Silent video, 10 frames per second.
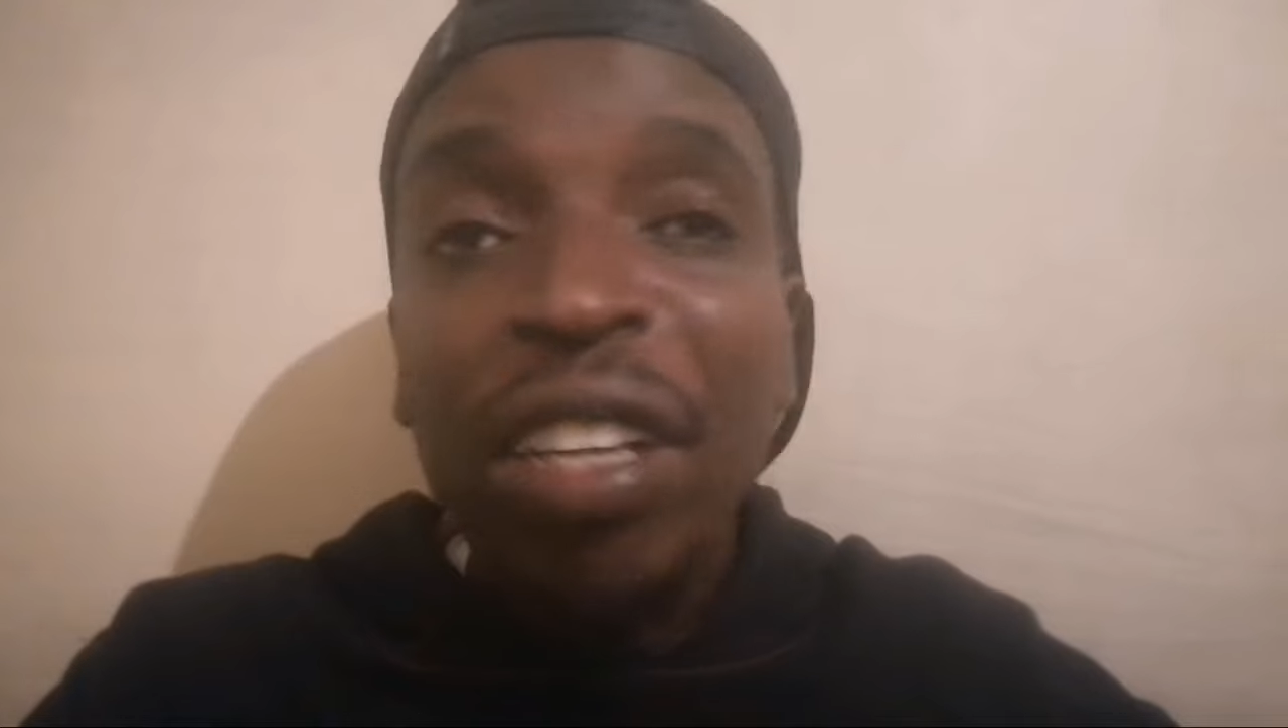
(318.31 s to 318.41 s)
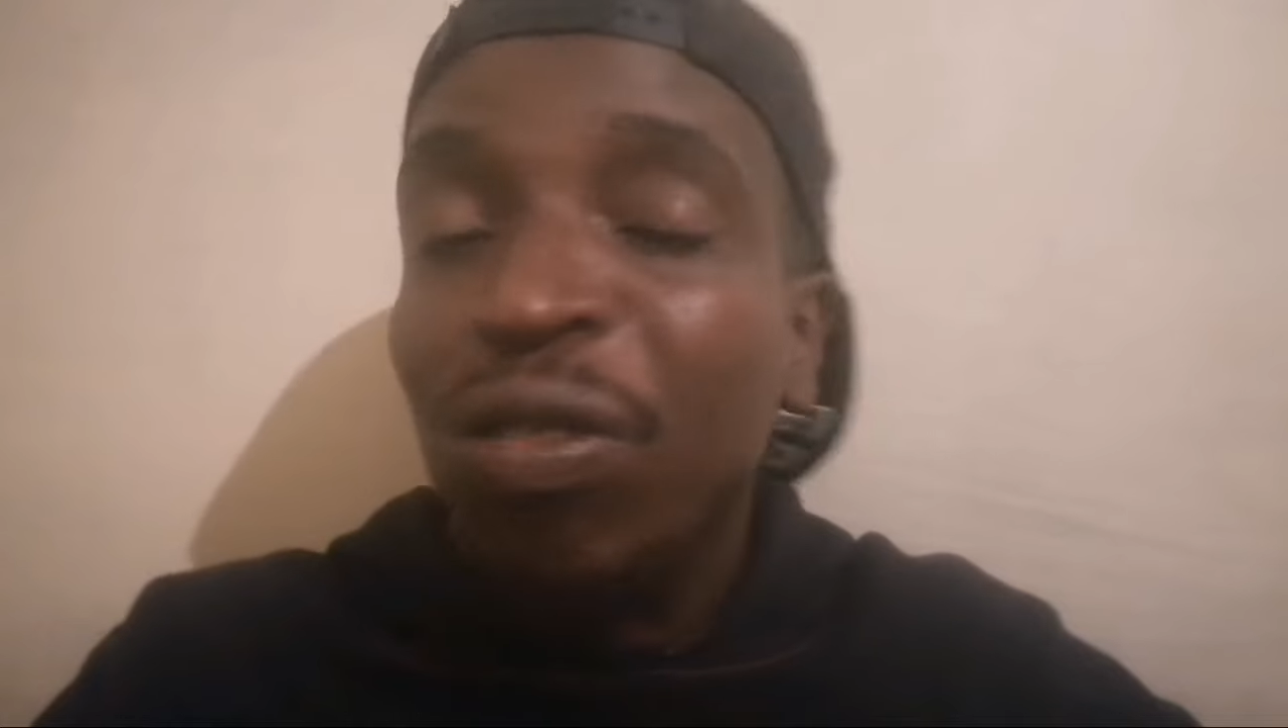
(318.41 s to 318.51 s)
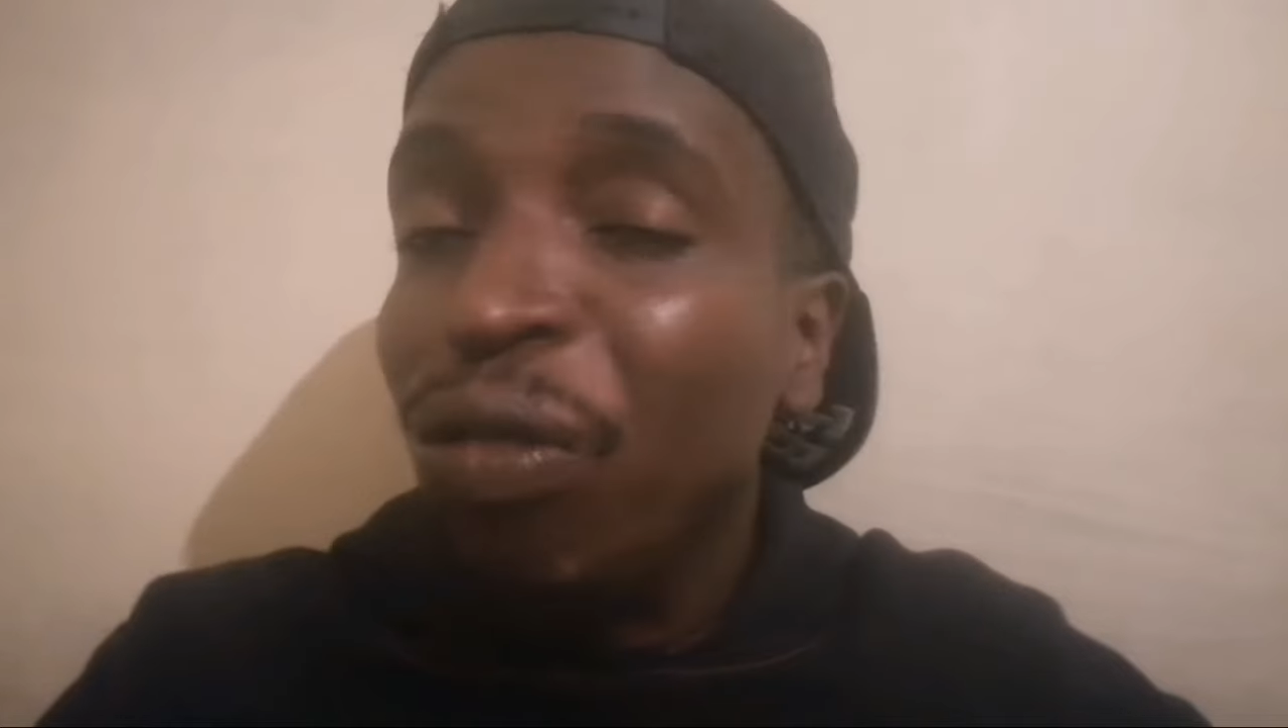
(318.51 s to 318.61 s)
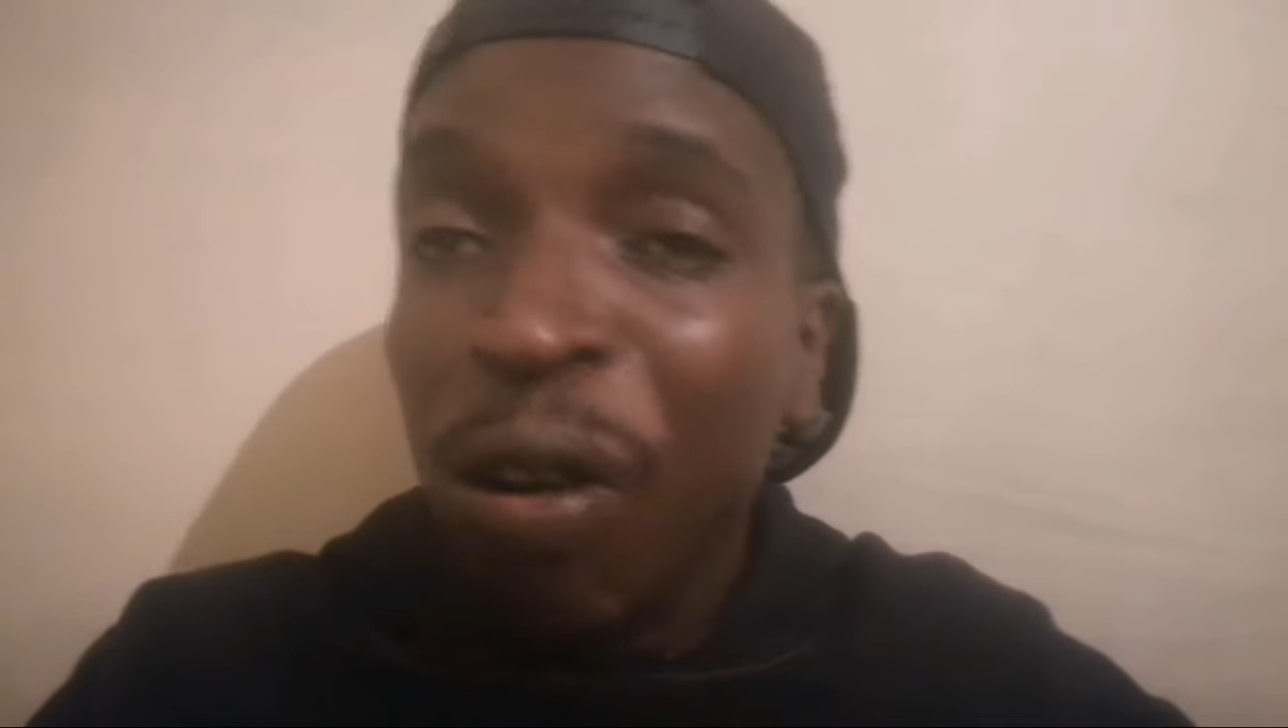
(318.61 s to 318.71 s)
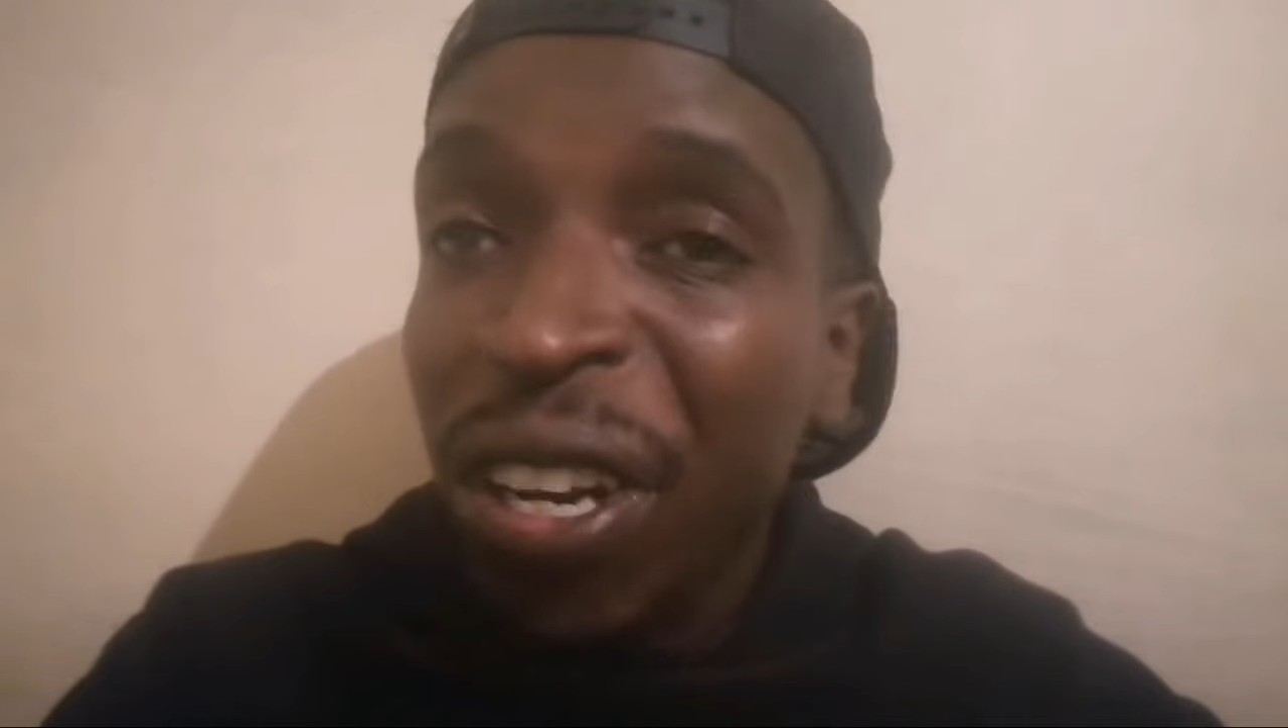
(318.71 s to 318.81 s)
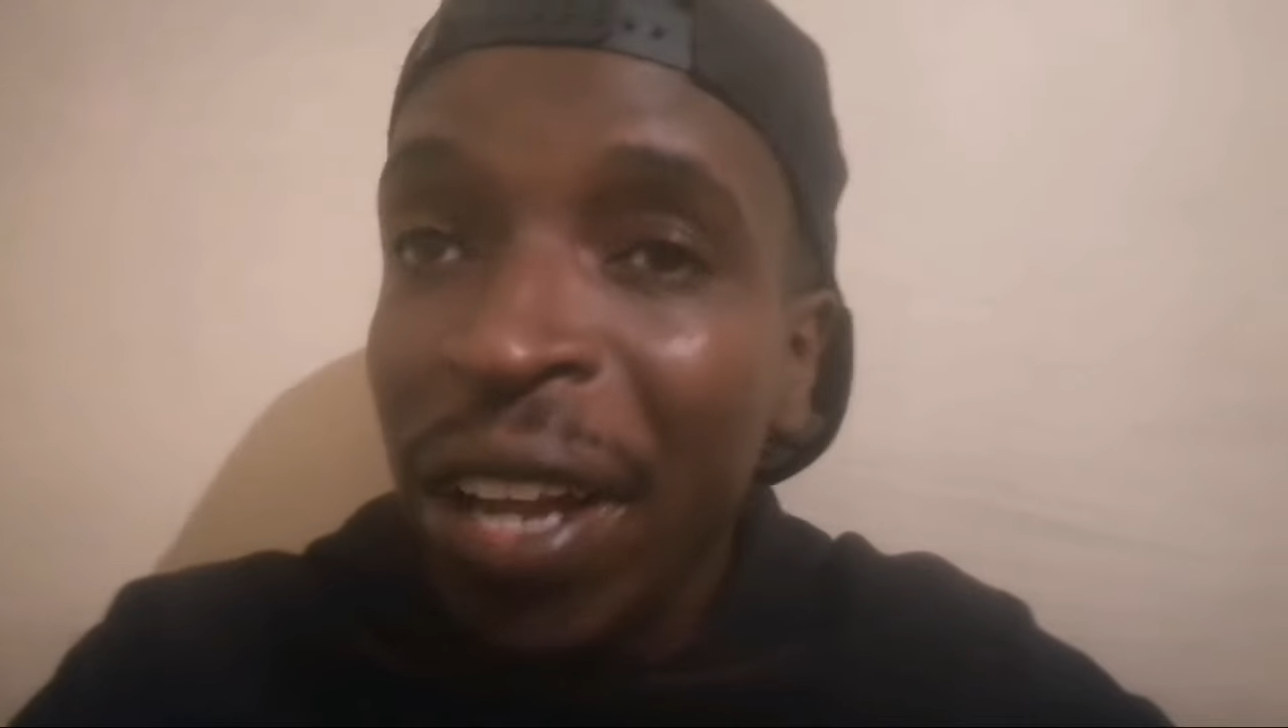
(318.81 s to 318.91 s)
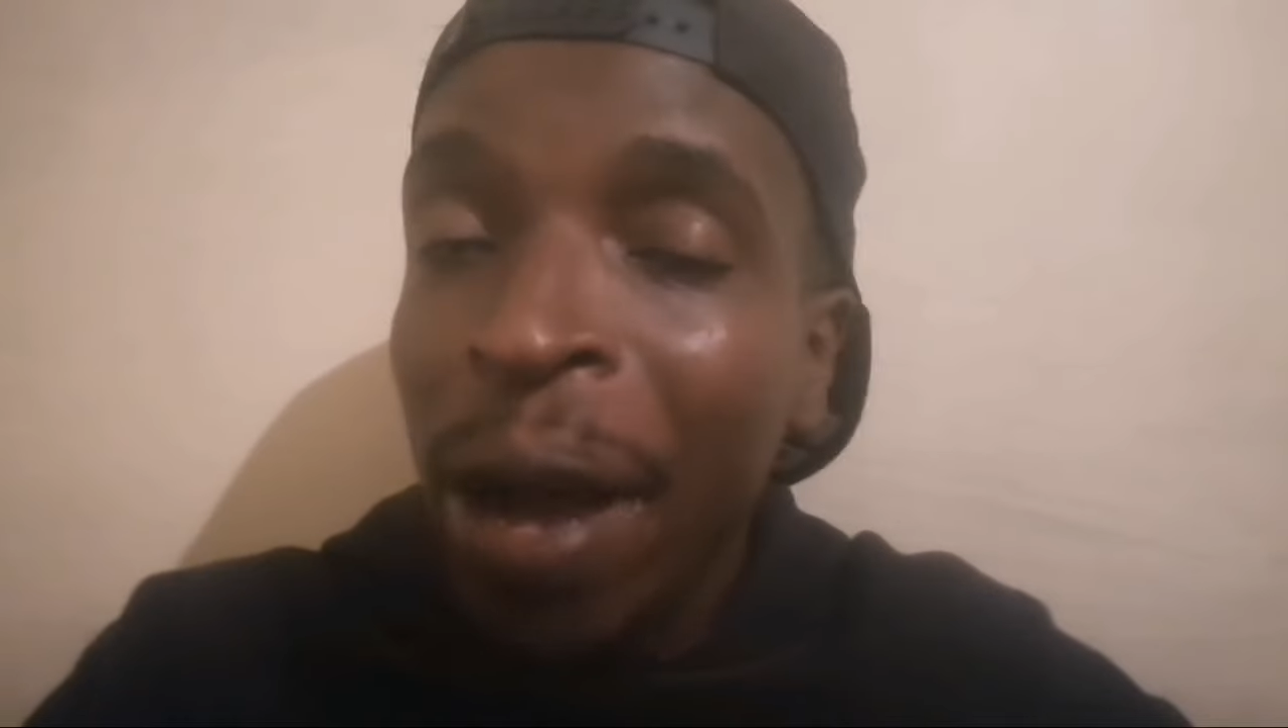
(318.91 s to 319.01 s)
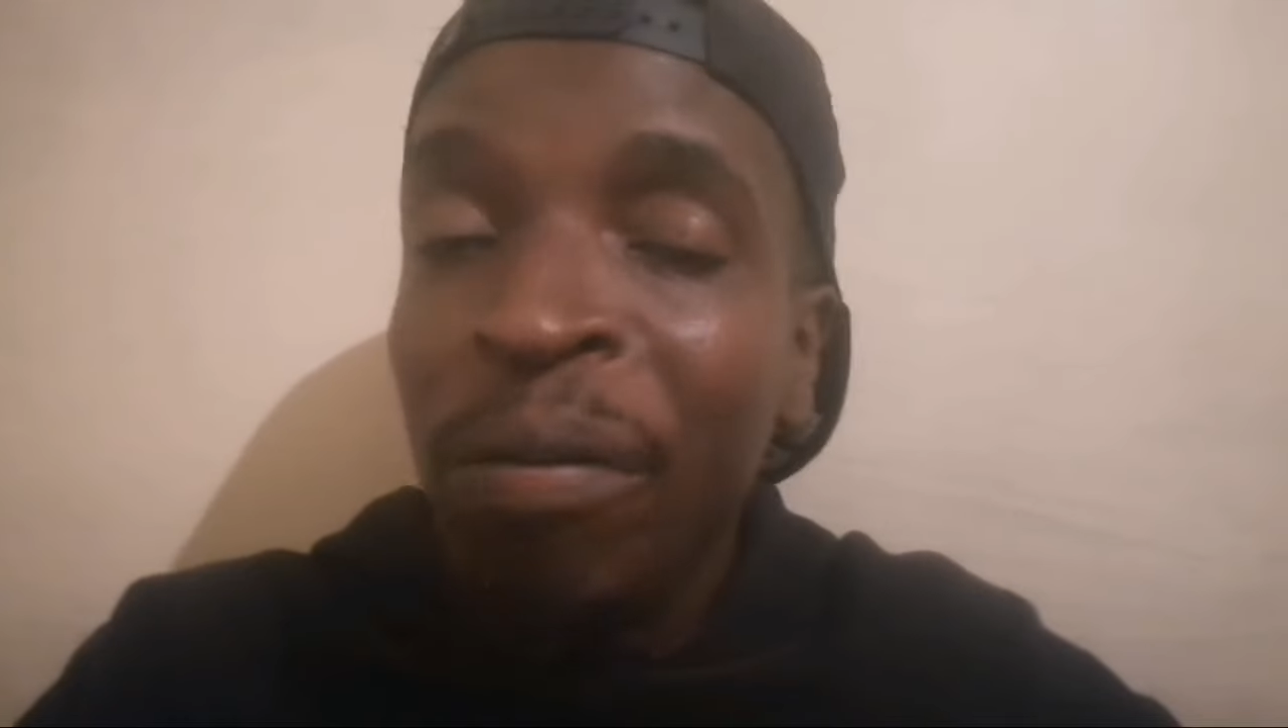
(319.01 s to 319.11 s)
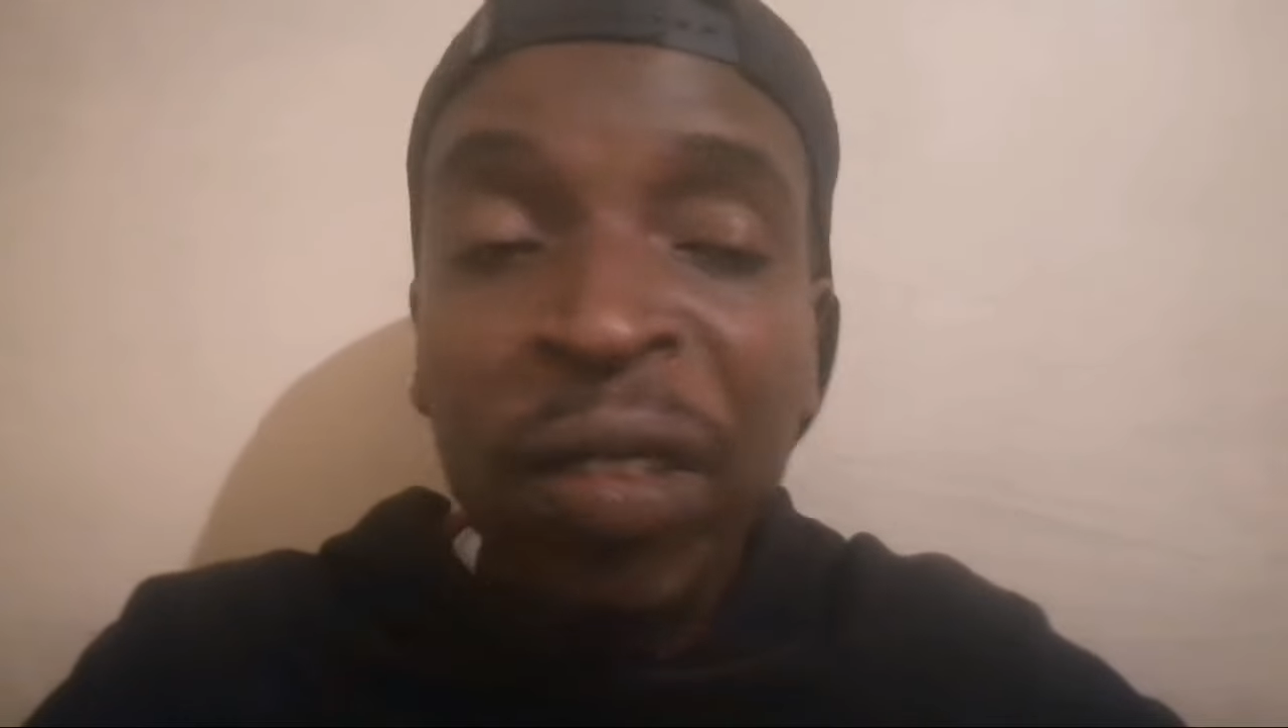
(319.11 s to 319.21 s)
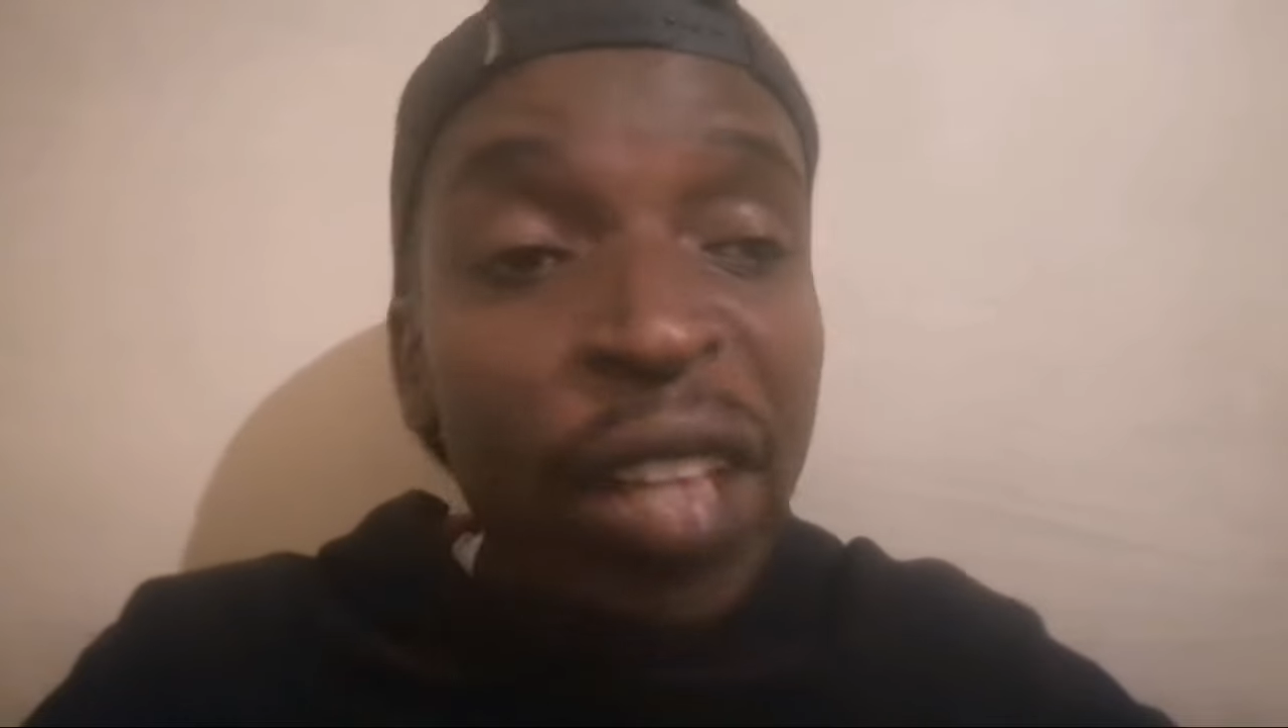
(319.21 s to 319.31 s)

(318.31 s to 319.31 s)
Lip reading: is Florida.